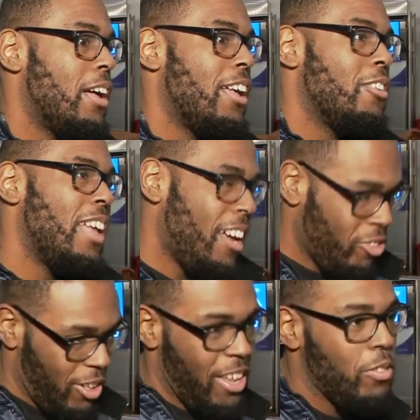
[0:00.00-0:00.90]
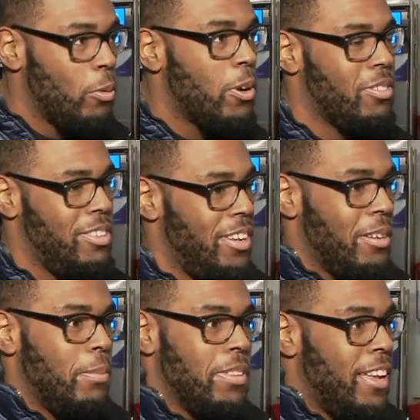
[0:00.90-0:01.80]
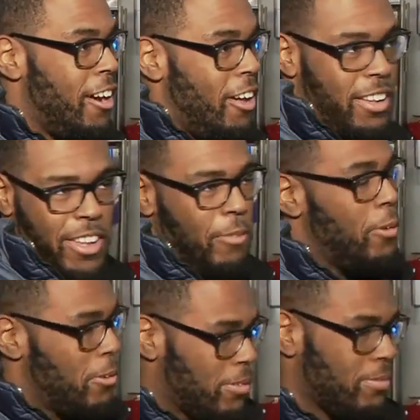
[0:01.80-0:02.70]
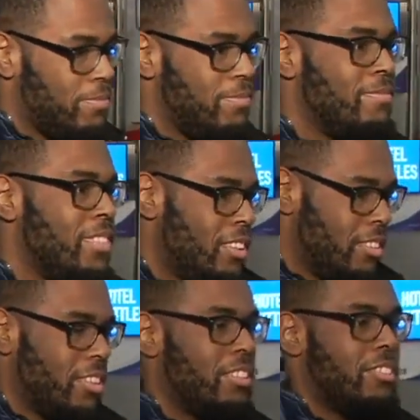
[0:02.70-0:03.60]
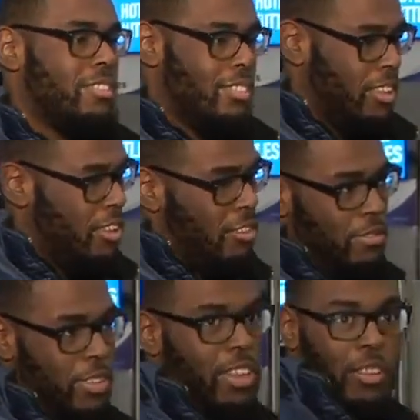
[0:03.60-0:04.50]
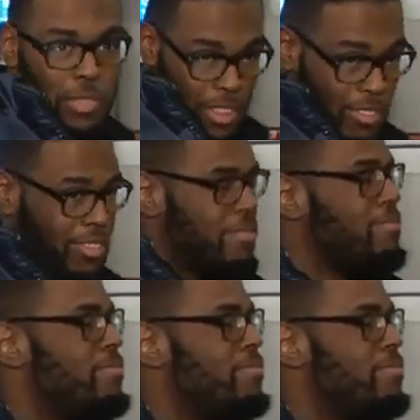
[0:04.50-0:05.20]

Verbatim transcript: I got actually have to work today, but now I can't work because of um, this.